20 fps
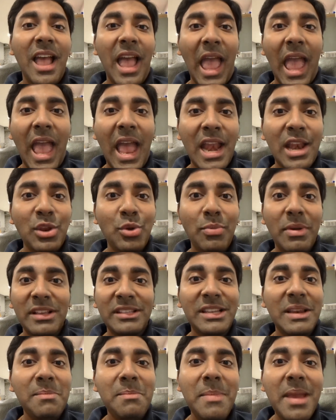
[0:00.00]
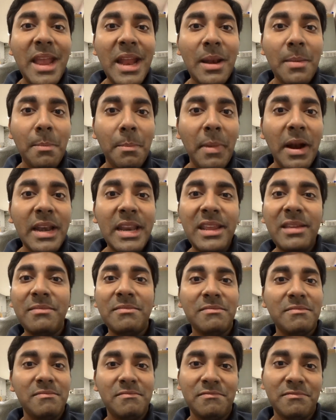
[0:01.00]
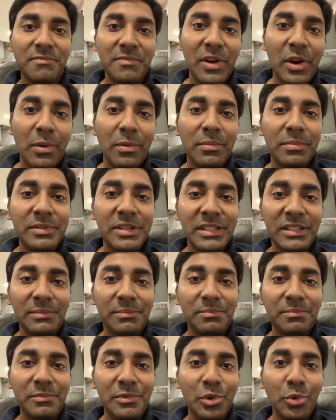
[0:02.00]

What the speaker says: And you basically made money, just